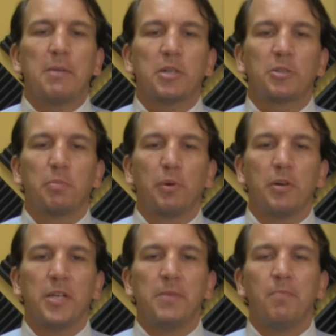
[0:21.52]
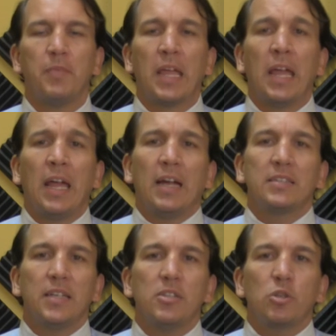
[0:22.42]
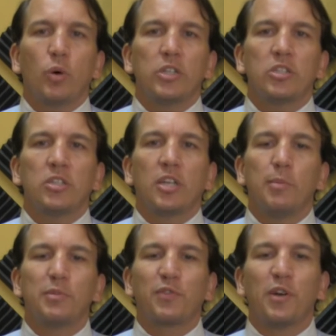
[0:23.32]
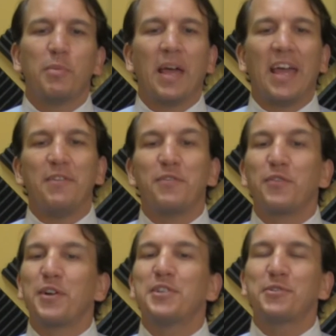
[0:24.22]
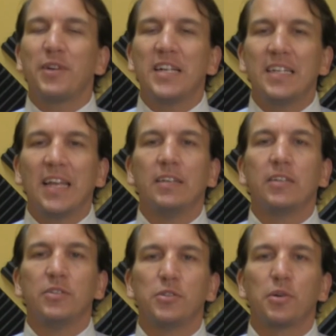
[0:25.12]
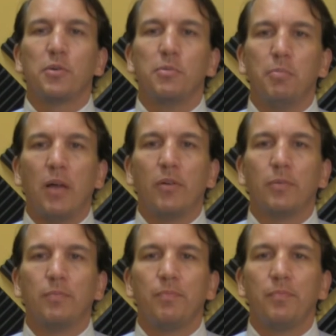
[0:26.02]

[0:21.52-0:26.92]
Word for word: I'm Dr. Berney, and today's question comes from a frustrated and concerned mother.